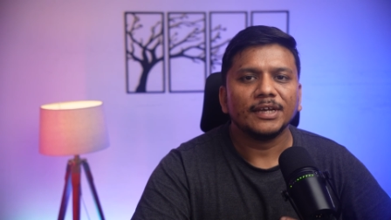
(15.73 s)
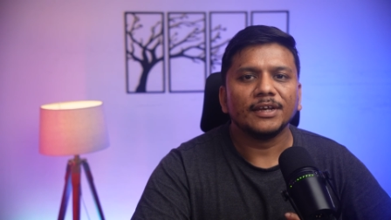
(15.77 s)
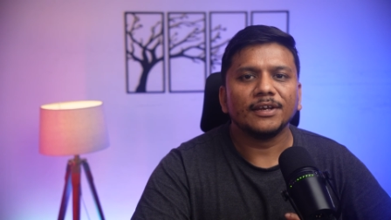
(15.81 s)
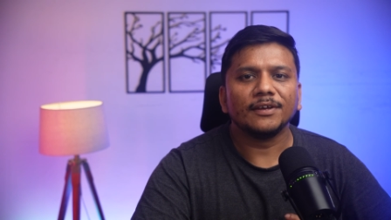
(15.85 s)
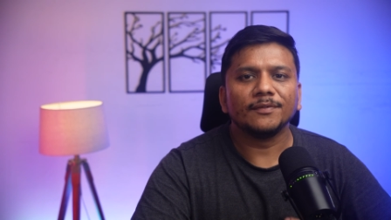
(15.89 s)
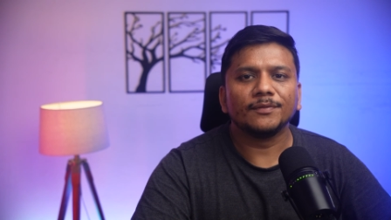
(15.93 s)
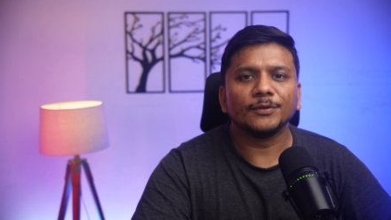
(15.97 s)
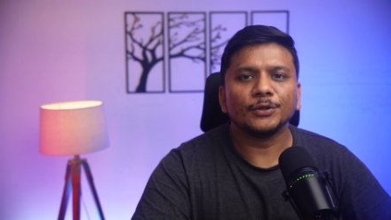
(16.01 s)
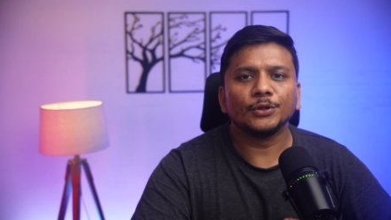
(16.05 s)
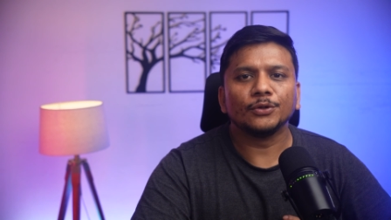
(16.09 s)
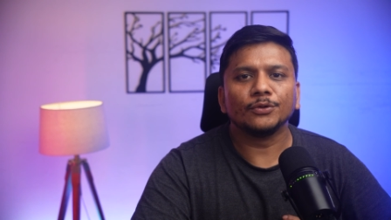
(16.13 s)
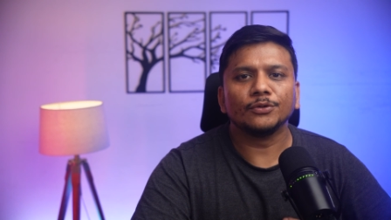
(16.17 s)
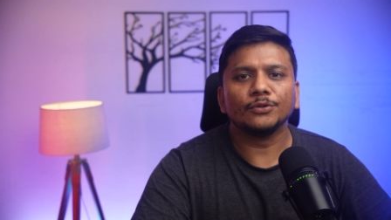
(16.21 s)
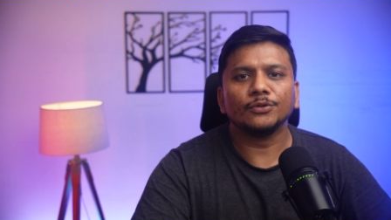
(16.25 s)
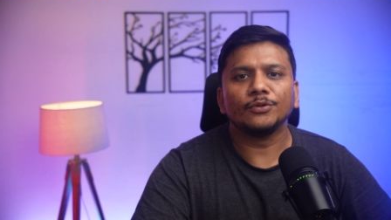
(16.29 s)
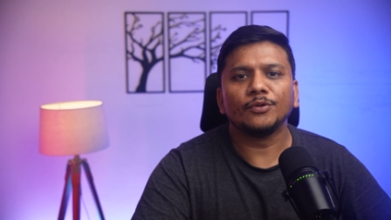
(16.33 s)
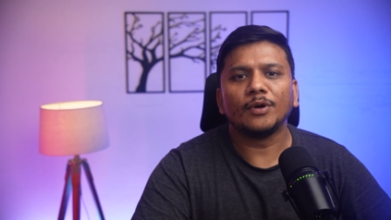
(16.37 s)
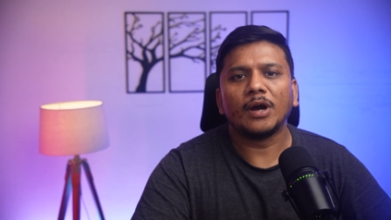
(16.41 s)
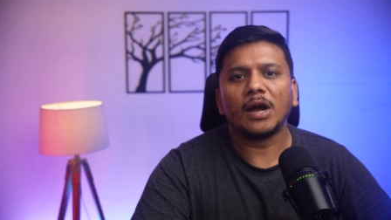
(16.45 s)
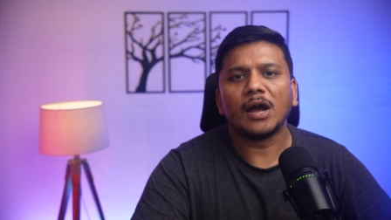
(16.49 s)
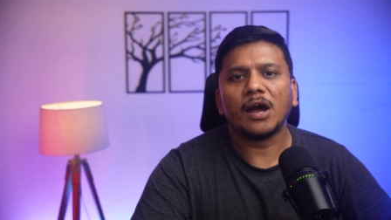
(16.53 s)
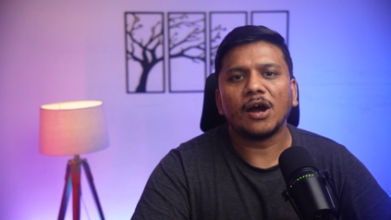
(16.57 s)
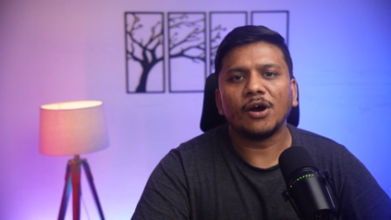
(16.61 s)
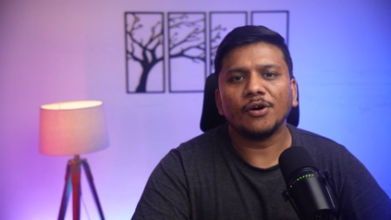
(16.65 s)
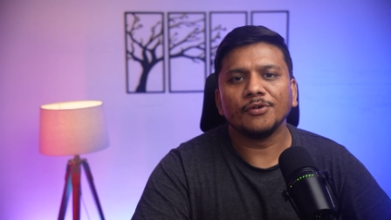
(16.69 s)
If you don't
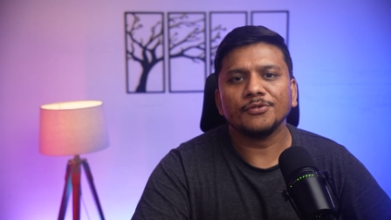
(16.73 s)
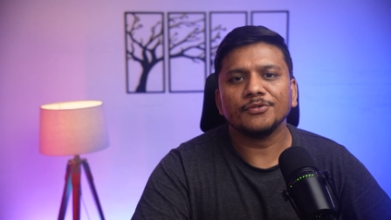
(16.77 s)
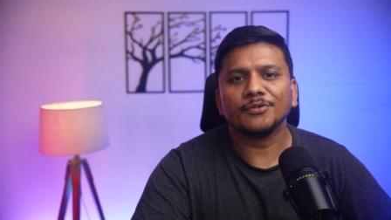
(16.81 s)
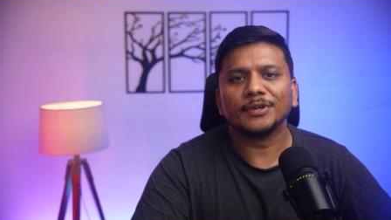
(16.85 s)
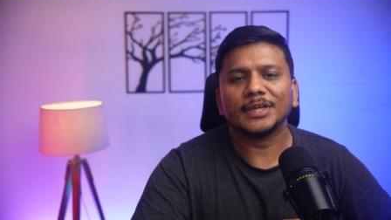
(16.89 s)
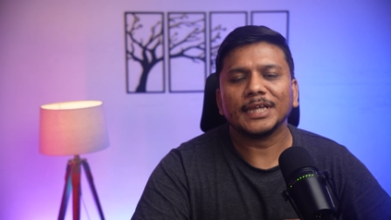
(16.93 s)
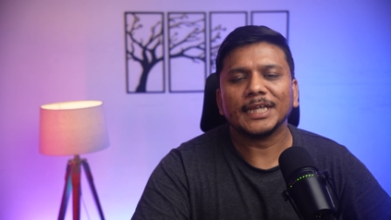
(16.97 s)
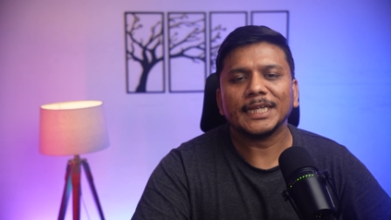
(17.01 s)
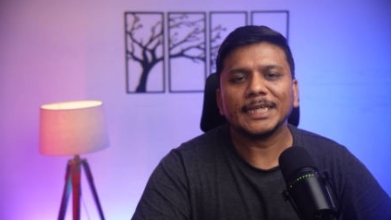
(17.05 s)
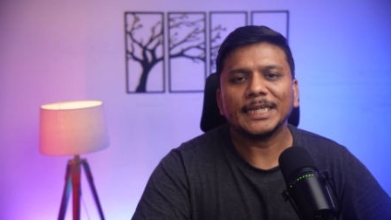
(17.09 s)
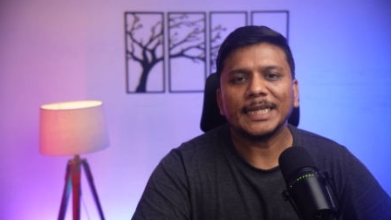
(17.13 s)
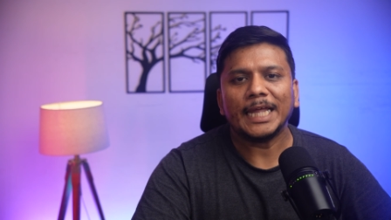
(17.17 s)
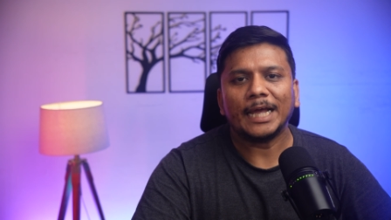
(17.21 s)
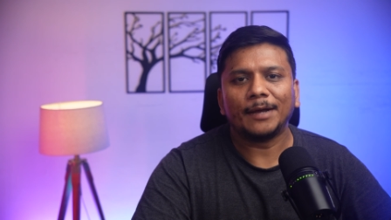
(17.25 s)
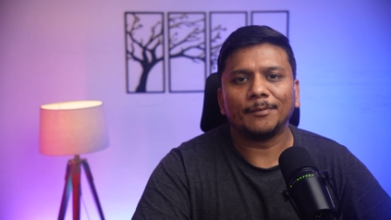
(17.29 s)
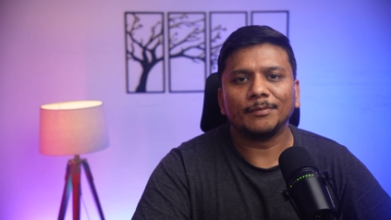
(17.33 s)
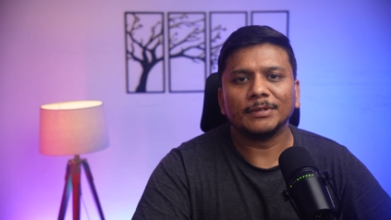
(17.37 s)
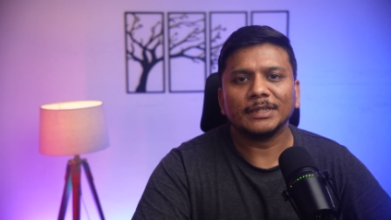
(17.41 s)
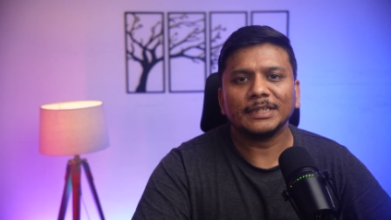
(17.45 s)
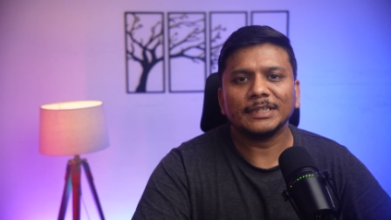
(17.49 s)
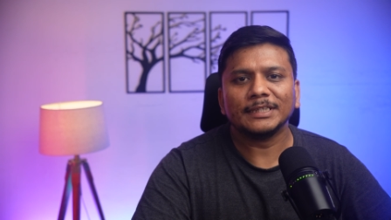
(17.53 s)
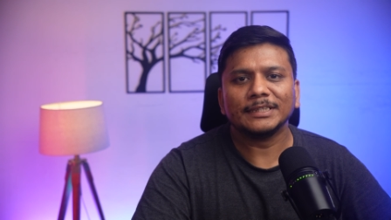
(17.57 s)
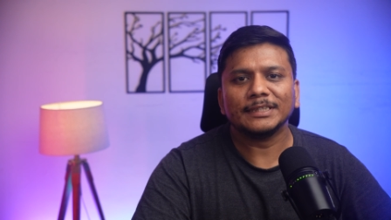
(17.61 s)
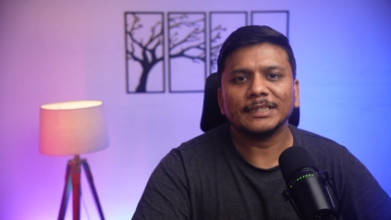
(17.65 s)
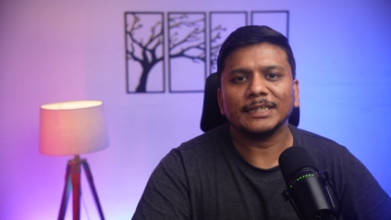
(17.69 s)
know how you can
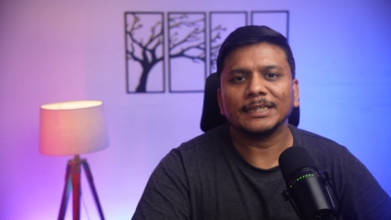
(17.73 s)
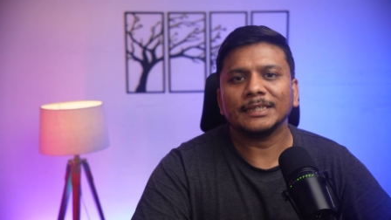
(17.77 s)
enable it,